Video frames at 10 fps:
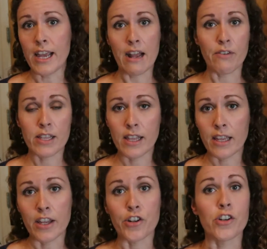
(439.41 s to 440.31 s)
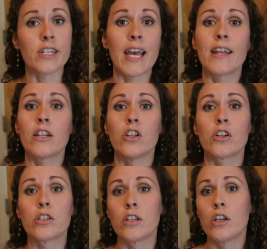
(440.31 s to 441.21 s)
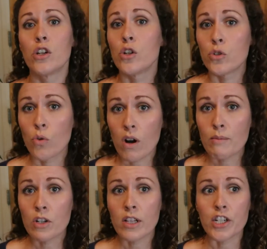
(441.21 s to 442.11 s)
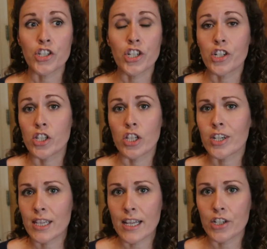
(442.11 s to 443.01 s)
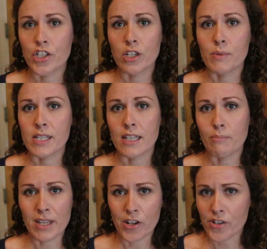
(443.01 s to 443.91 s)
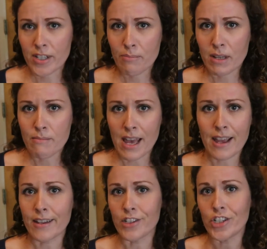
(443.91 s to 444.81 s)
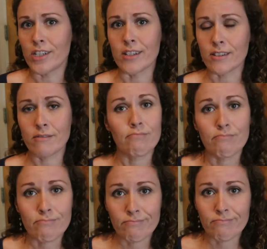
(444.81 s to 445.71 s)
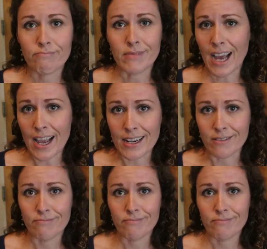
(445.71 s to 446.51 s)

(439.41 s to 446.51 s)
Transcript: Everything in her tent looked normal, and she just looked like she was sleeping in her sleeping bag, and she just died.